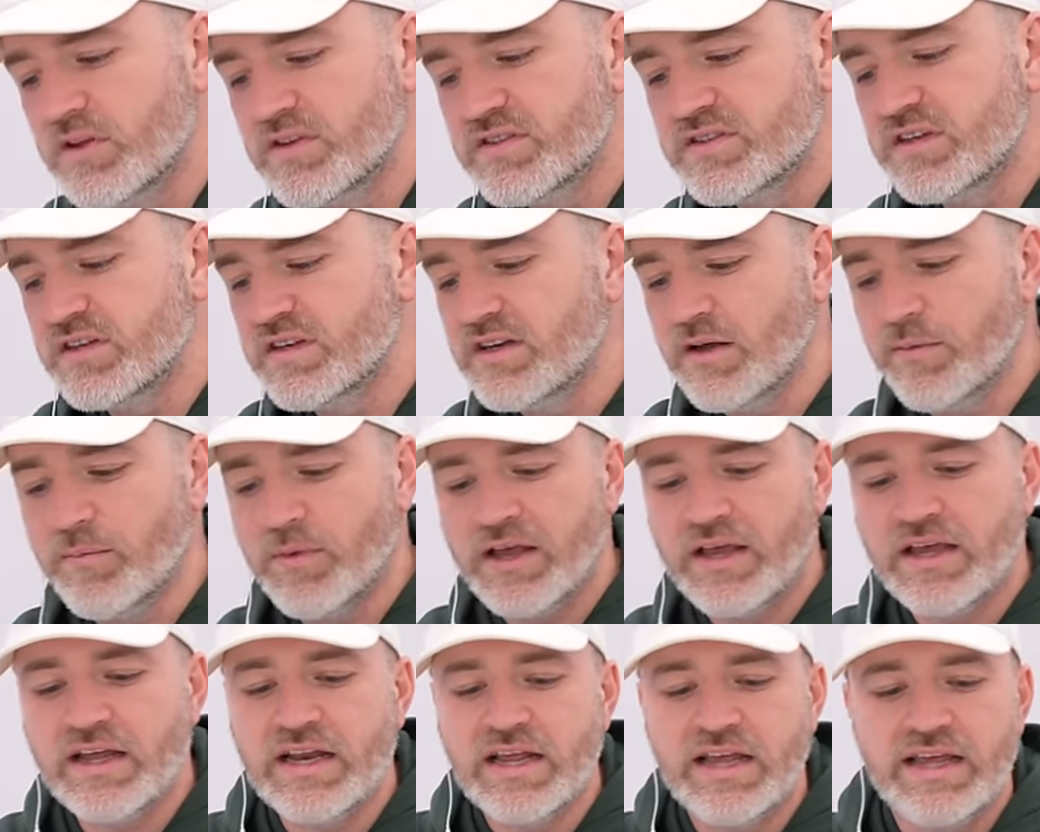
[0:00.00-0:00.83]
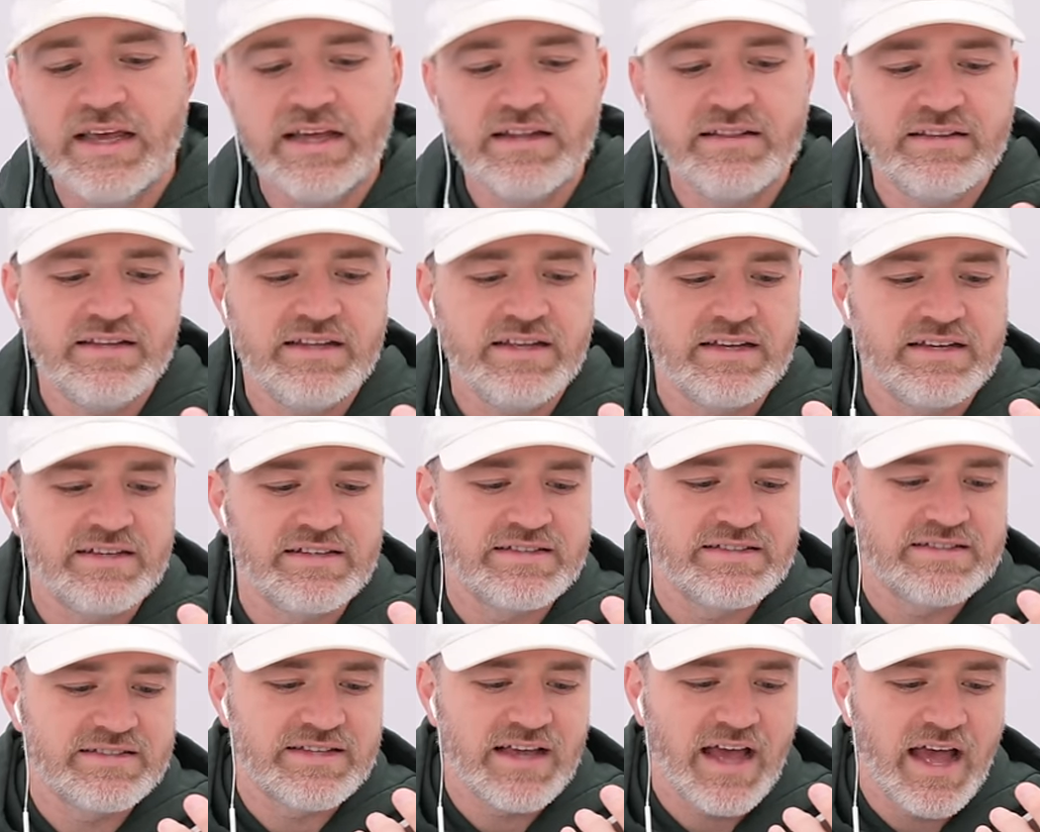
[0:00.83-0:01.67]
Is it, am I gonna get the
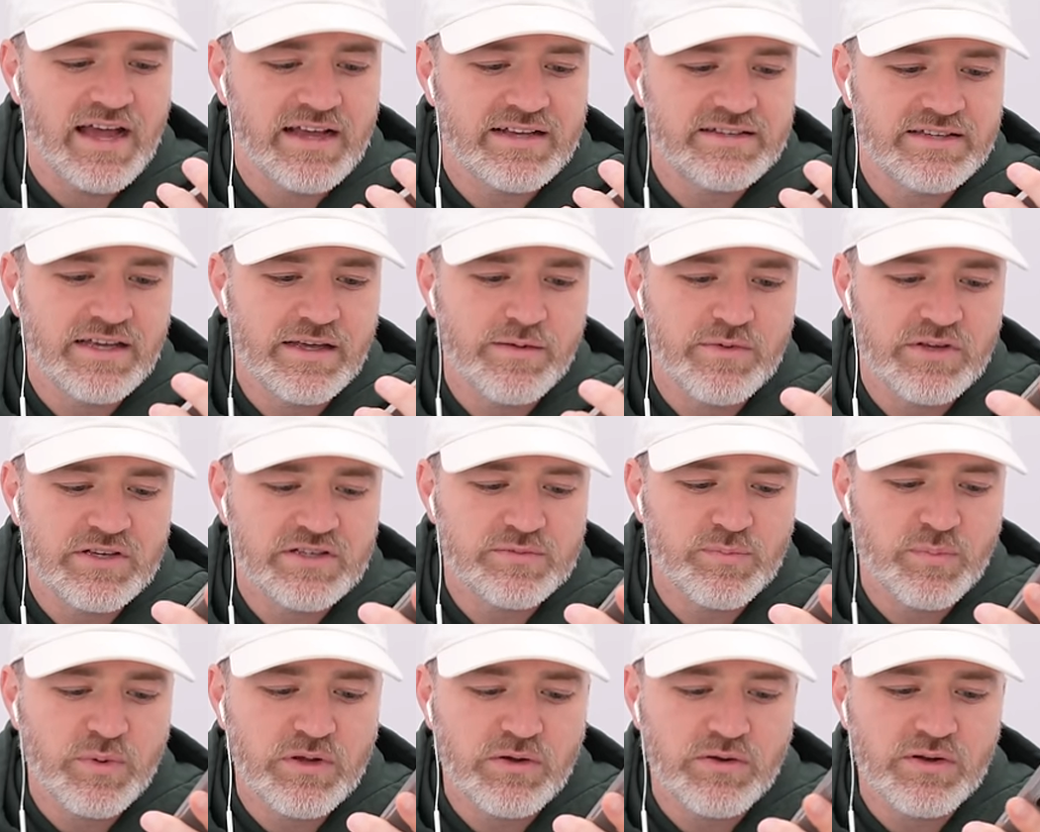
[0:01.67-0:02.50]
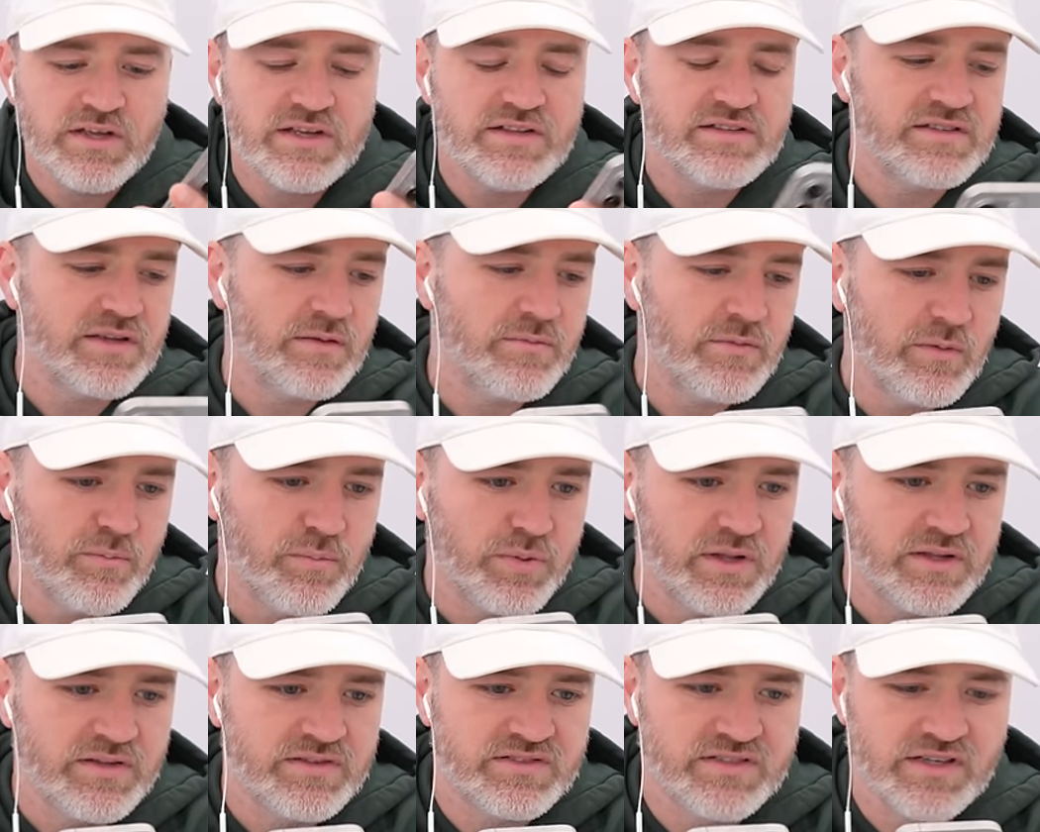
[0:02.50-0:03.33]
exact same experience? I'm gonna
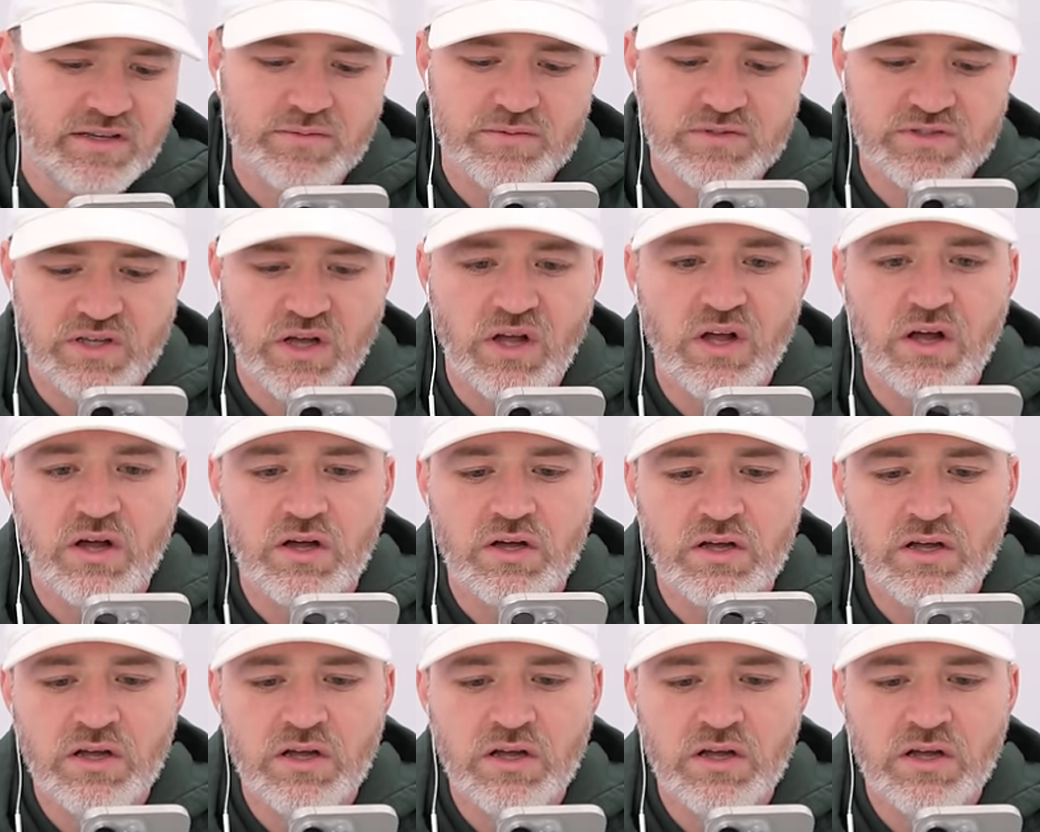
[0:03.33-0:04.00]
play the same song.